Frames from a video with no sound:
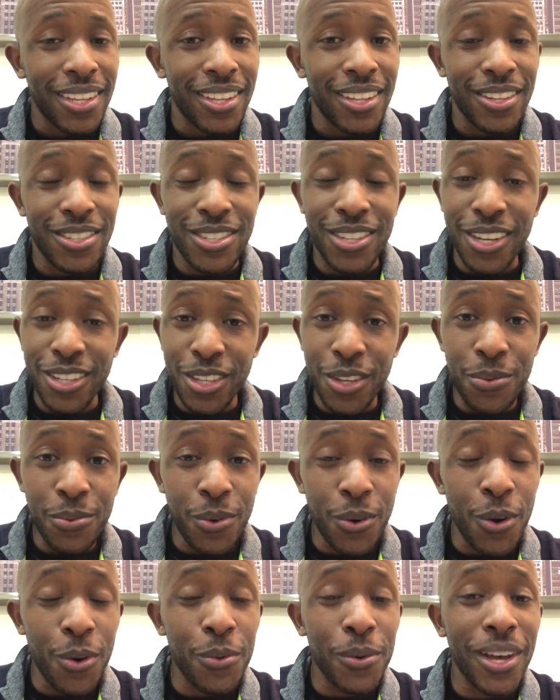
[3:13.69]
there's nothing
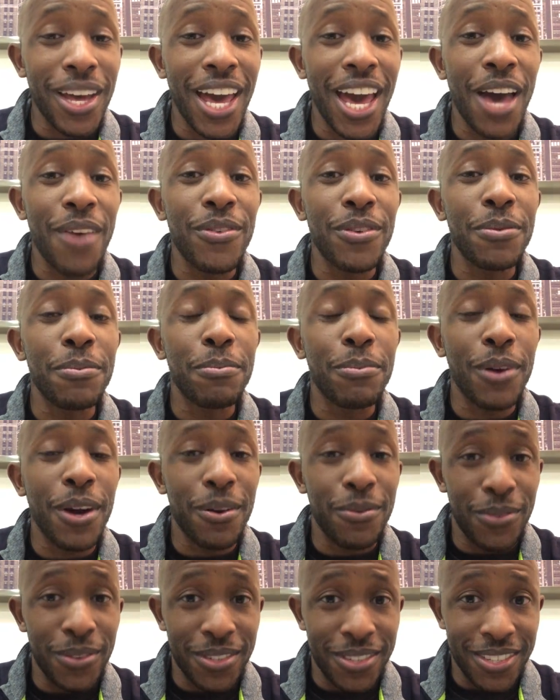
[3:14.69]
wrong with having
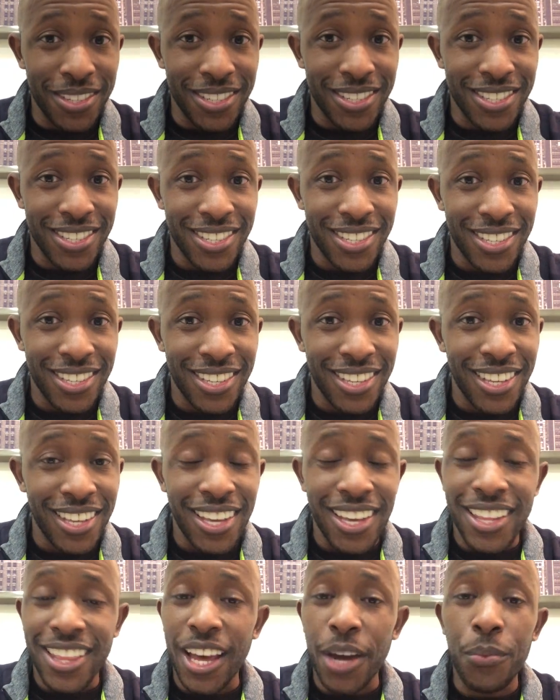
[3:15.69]
preferences.
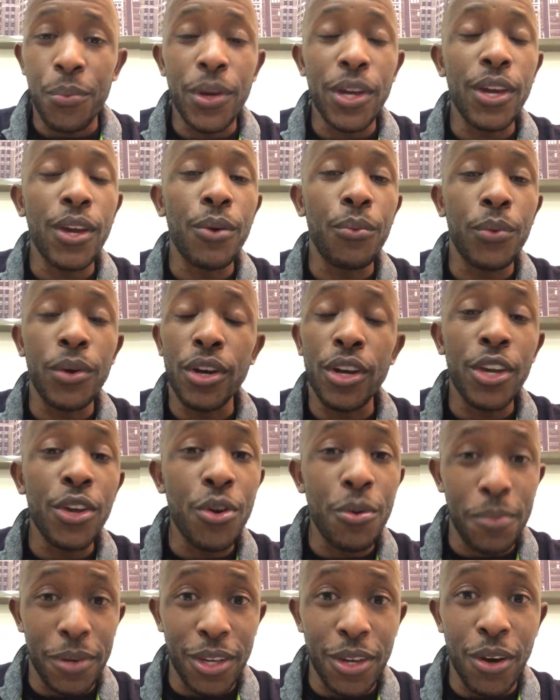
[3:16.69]
Like we're
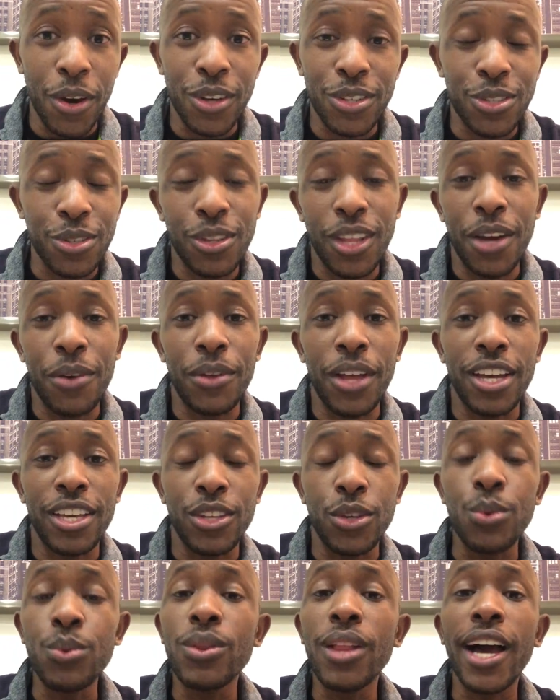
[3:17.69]
human, y'all. So
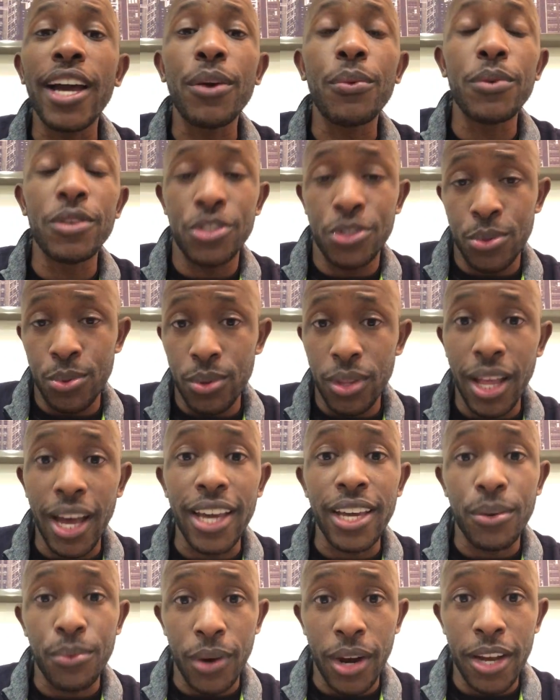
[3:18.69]
like you like what you
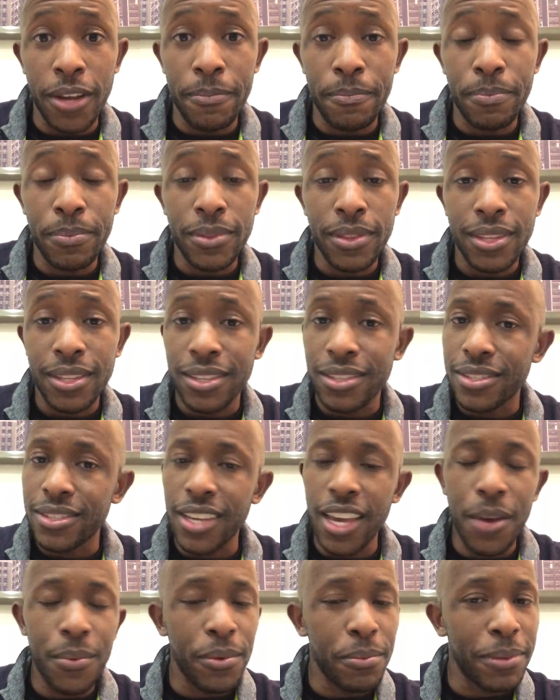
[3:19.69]
like, right?
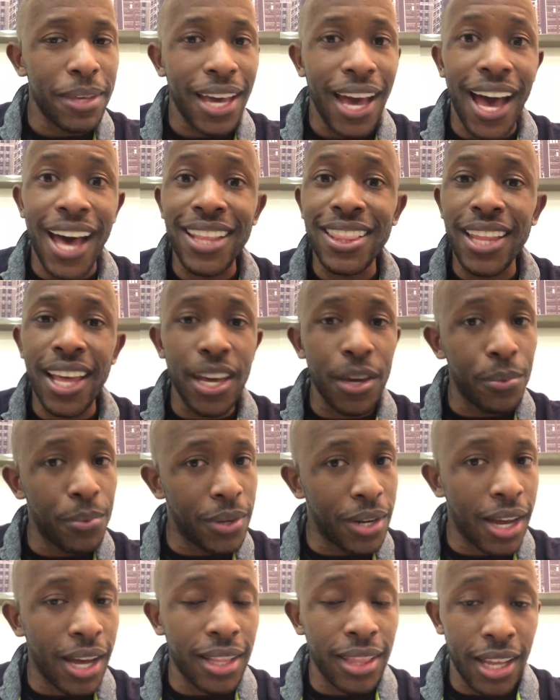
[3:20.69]
Same with me. I like
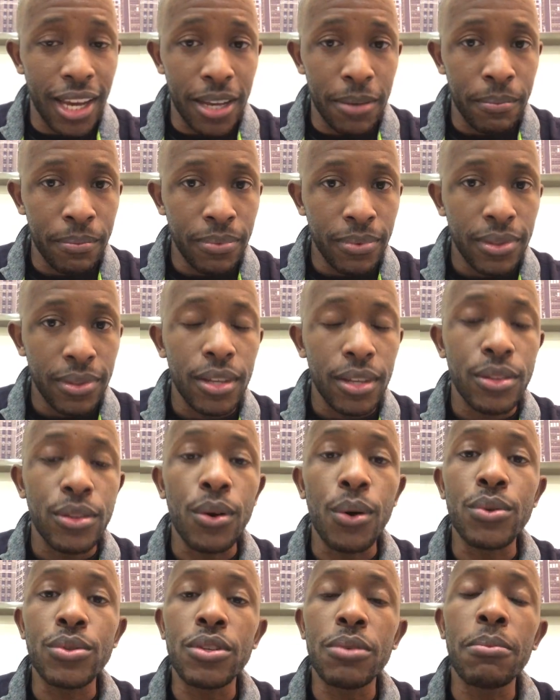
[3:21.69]
what I like.
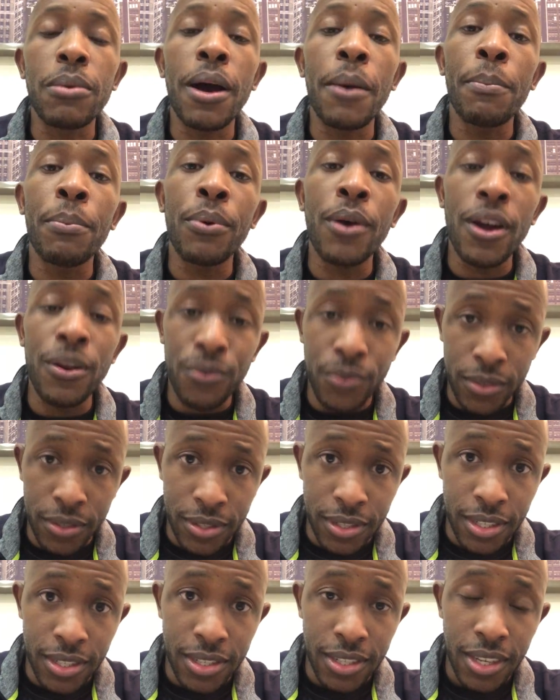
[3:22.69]
Those are my
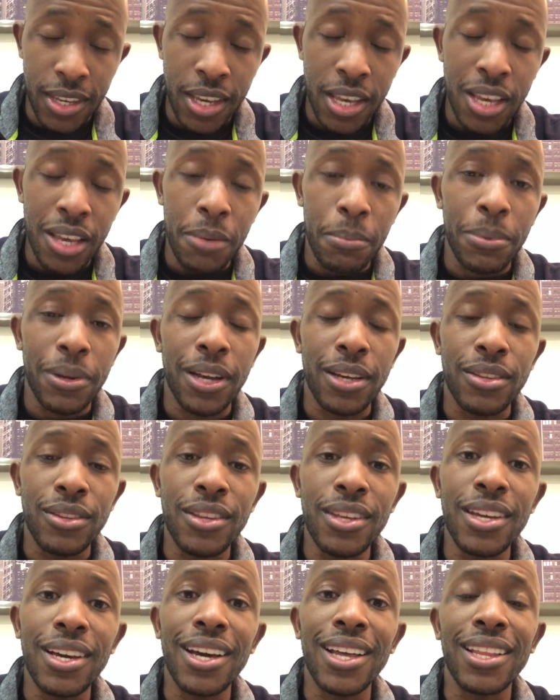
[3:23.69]
preferences. But I
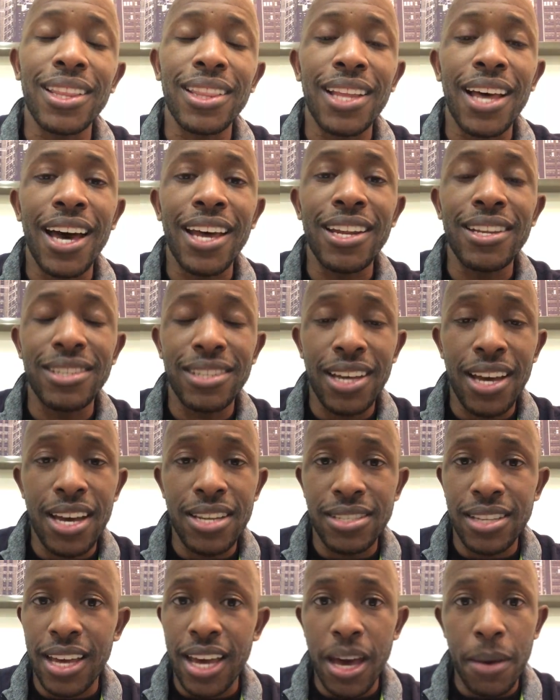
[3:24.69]
think a lot of
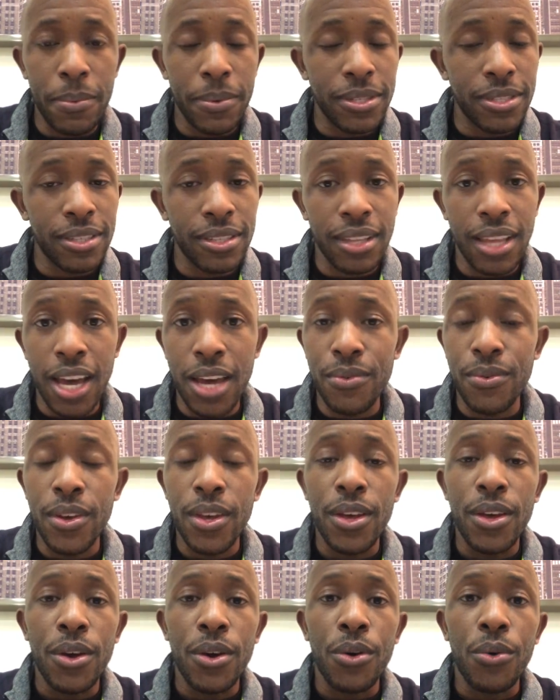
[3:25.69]
times that happens in life,
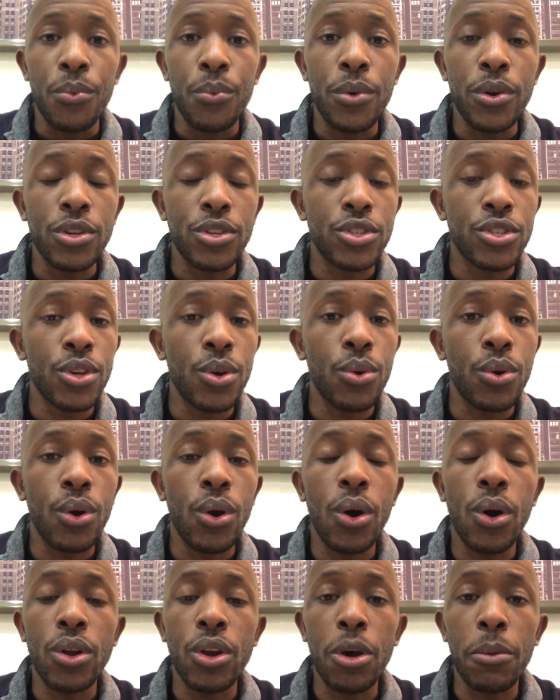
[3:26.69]
we're so
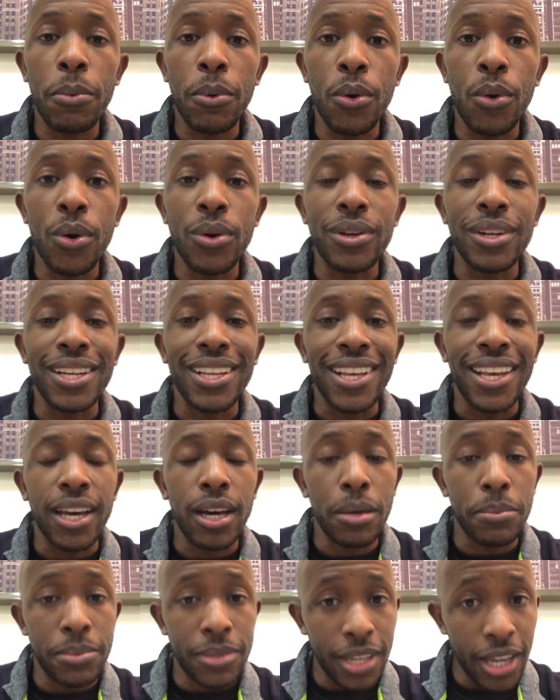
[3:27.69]
caught up on
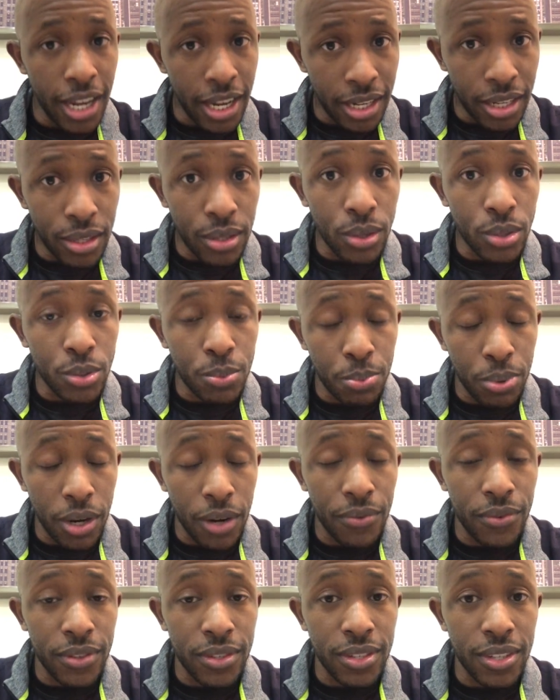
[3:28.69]
obtaining those
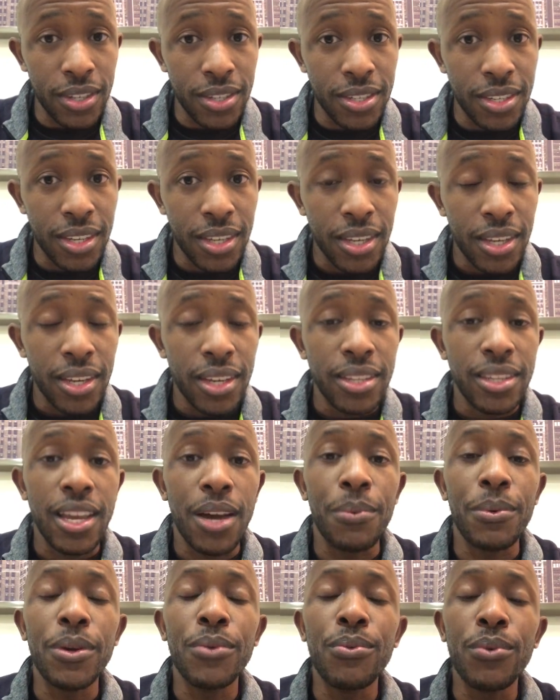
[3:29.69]
preferences
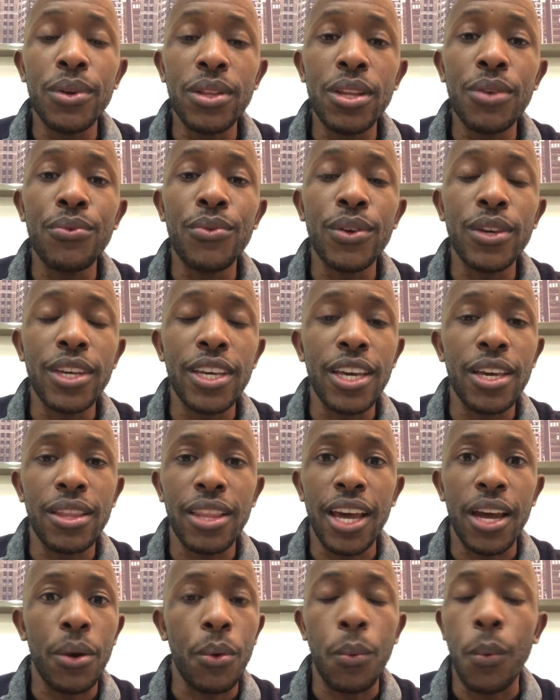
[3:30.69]
that we really forget
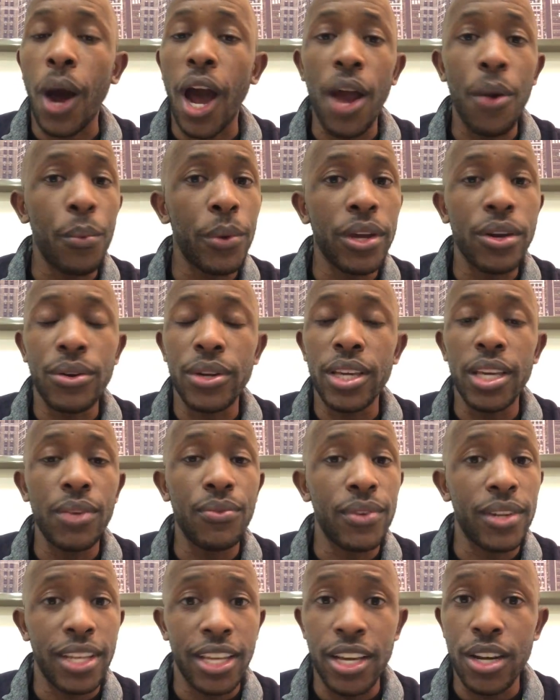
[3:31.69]
like why we are
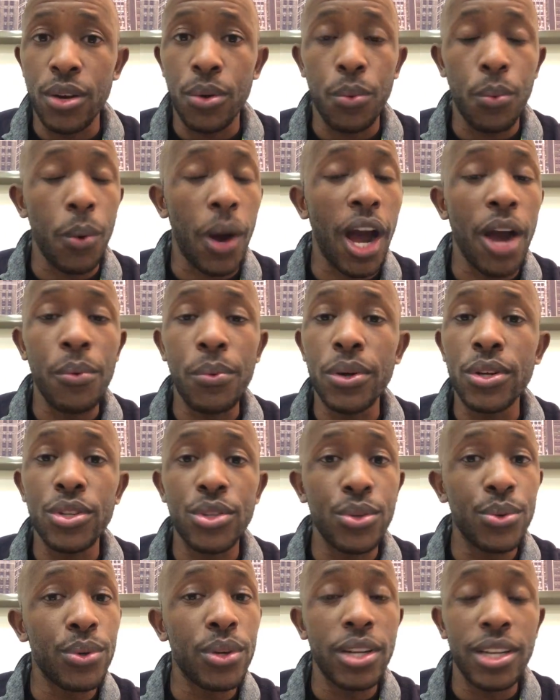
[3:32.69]
even here, why we're
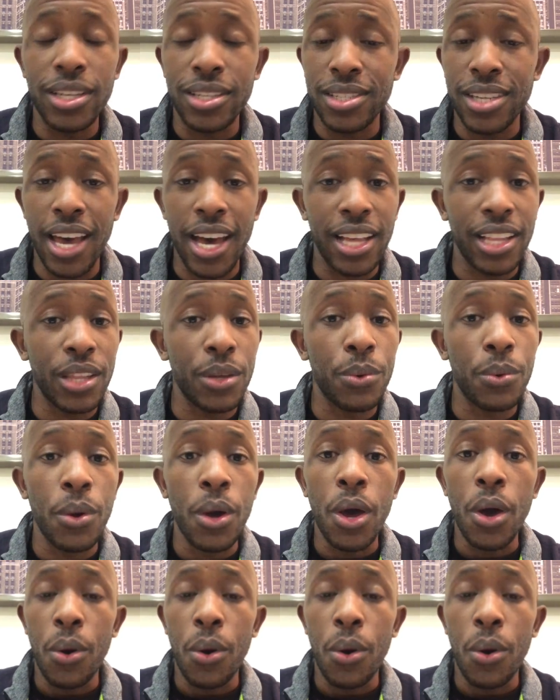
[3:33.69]
doing exactly